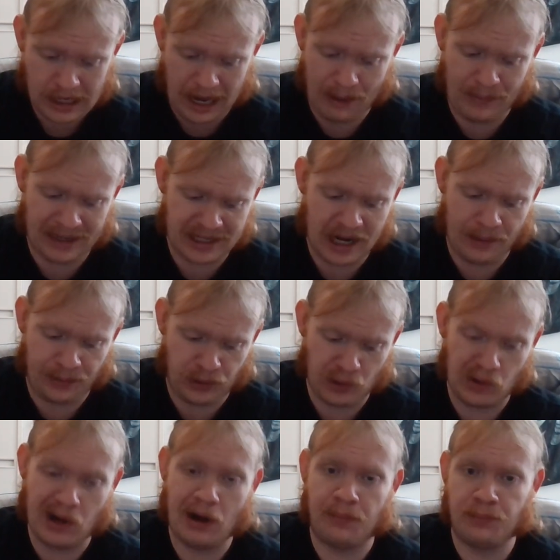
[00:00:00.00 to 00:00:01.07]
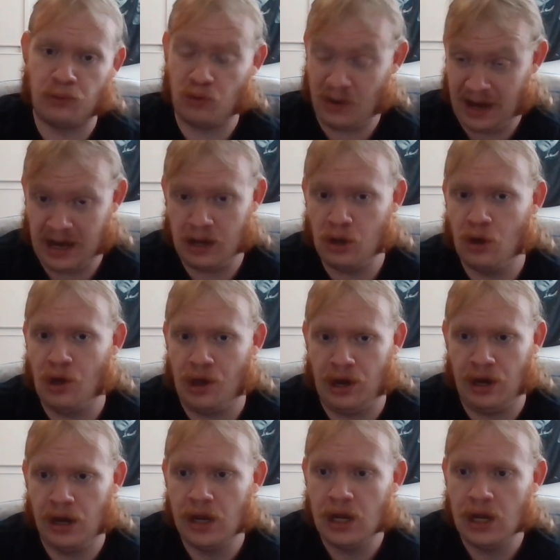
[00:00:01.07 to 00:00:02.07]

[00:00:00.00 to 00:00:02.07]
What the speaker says: and my top three are pretty good.